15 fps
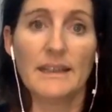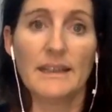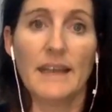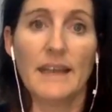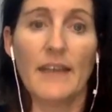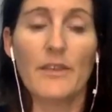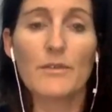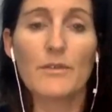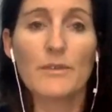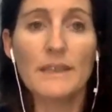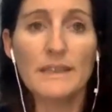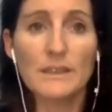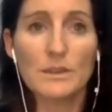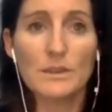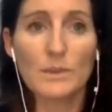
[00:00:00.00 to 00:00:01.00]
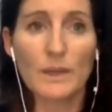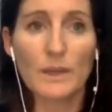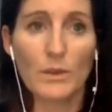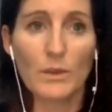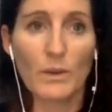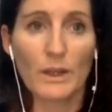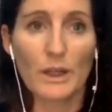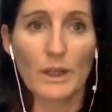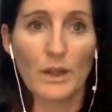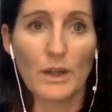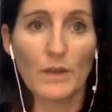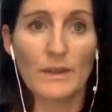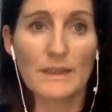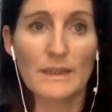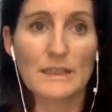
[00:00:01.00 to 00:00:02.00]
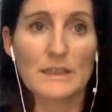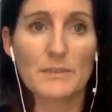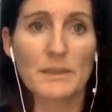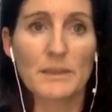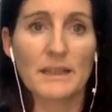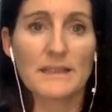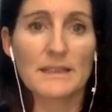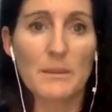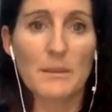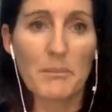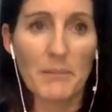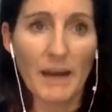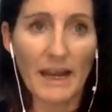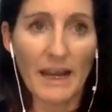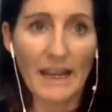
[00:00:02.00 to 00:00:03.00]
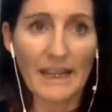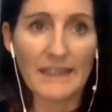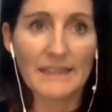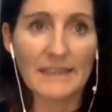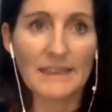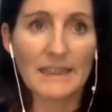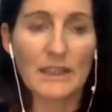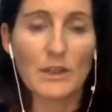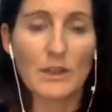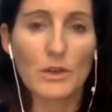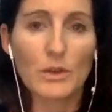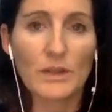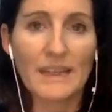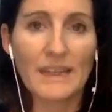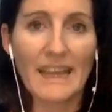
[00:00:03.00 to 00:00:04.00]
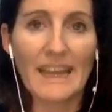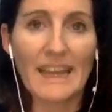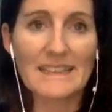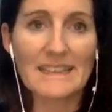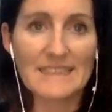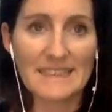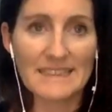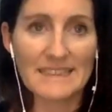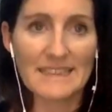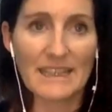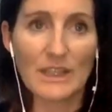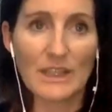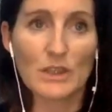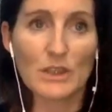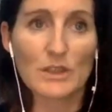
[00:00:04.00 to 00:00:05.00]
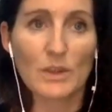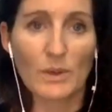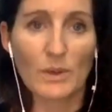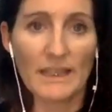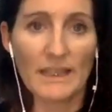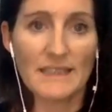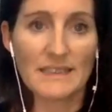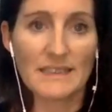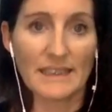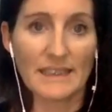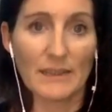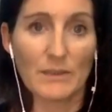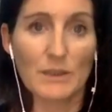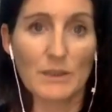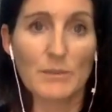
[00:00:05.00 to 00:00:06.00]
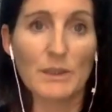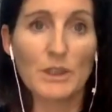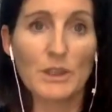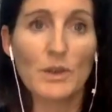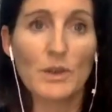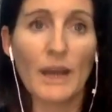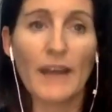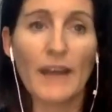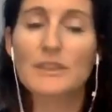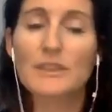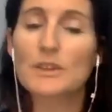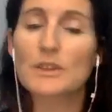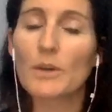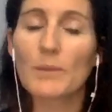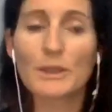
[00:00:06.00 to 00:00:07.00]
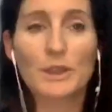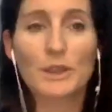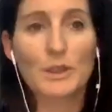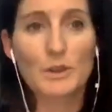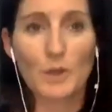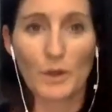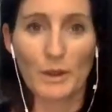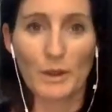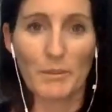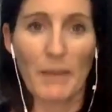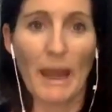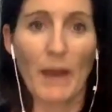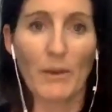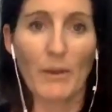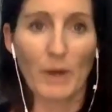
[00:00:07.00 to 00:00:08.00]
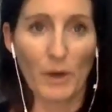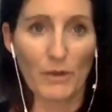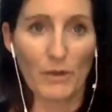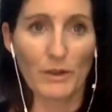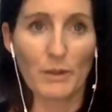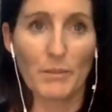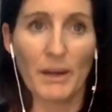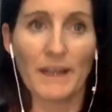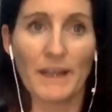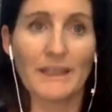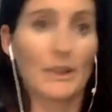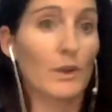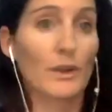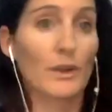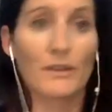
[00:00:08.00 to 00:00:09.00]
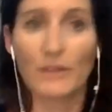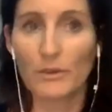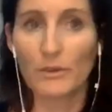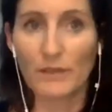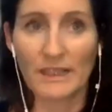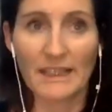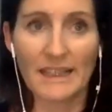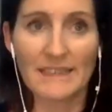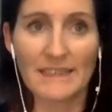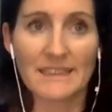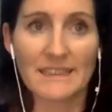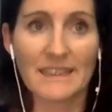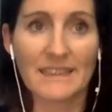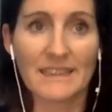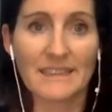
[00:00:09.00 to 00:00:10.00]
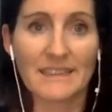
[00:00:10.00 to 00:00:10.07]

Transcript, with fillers: And the reasons why you want to know this is because the mind can create a sensation so easily, which means you have so much control and power over your body, you don't even realize it.